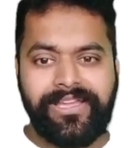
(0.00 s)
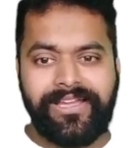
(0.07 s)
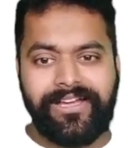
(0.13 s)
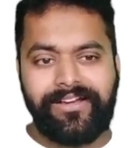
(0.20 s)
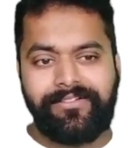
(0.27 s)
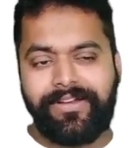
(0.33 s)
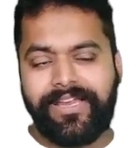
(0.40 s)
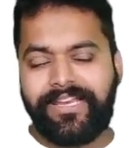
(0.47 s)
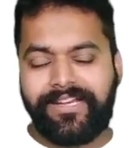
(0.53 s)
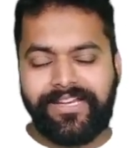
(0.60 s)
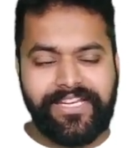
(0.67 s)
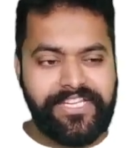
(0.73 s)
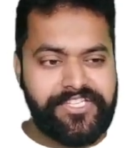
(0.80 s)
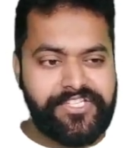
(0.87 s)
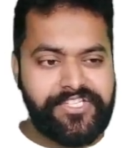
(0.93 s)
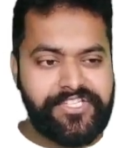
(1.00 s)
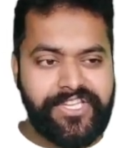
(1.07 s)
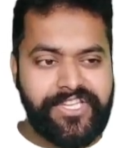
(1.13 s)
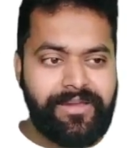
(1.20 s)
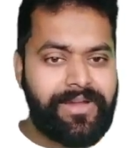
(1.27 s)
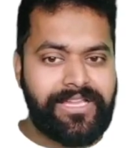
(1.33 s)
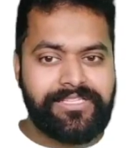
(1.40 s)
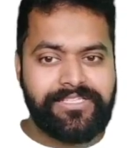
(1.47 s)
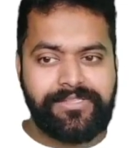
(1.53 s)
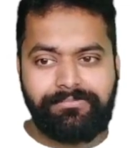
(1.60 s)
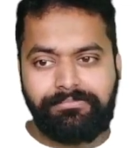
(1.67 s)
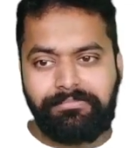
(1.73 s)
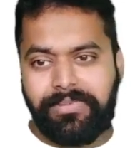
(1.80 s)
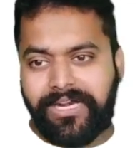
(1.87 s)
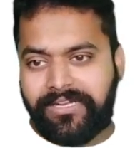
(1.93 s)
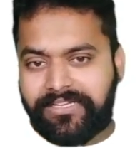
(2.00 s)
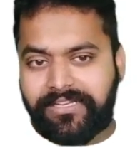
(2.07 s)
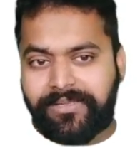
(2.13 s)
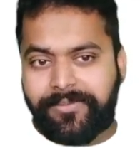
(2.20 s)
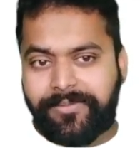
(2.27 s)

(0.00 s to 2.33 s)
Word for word: uh, while running shell commands but